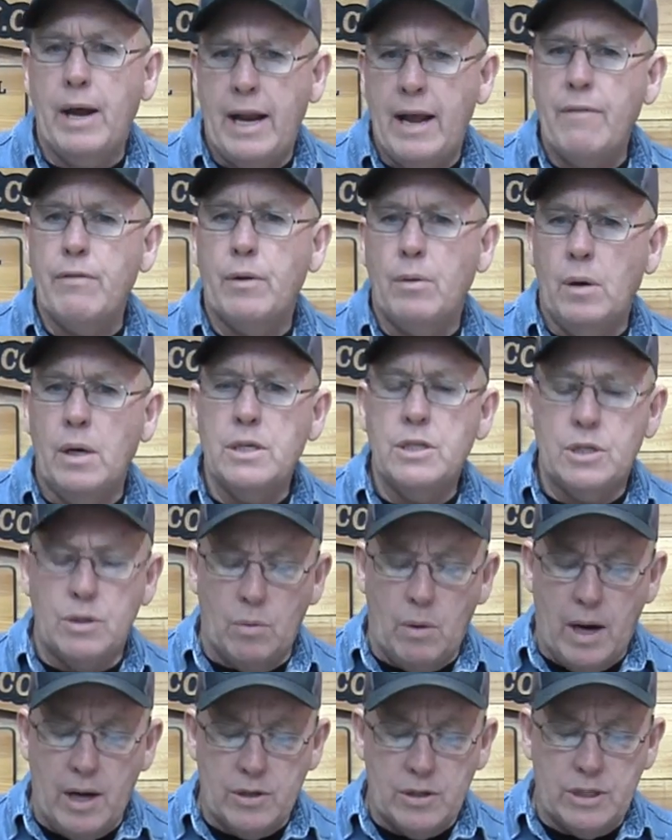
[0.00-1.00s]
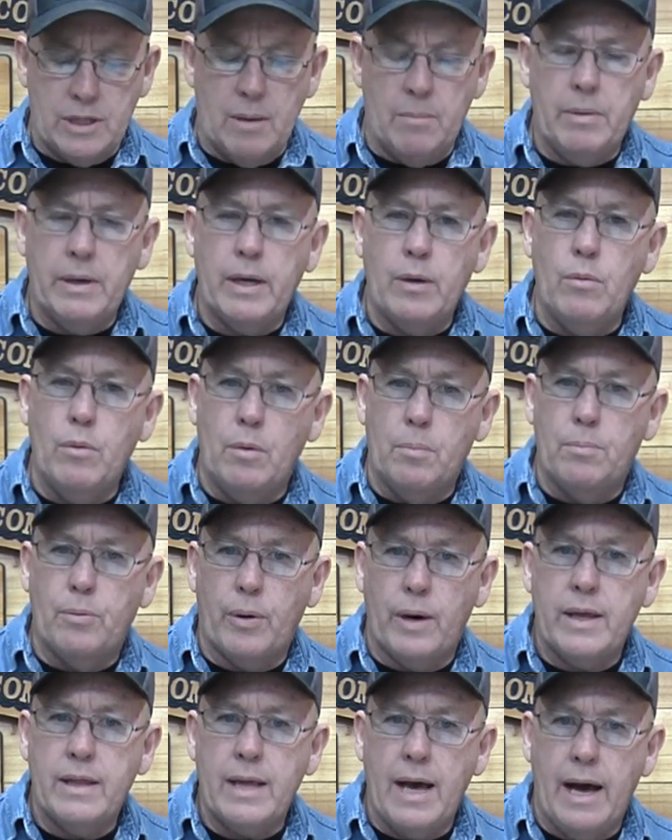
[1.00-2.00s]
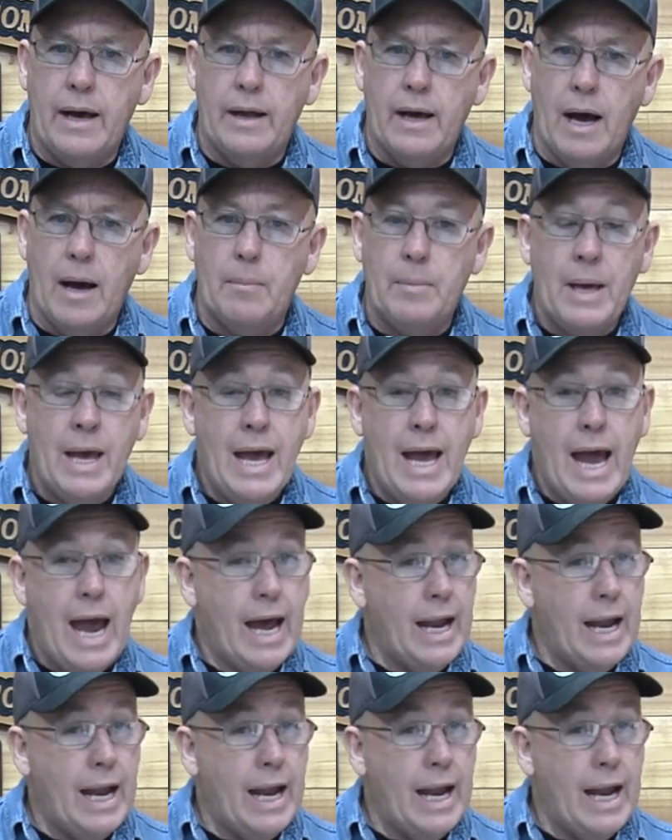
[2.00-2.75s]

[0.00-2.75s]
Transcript: and every once in a while somebody will bring that up,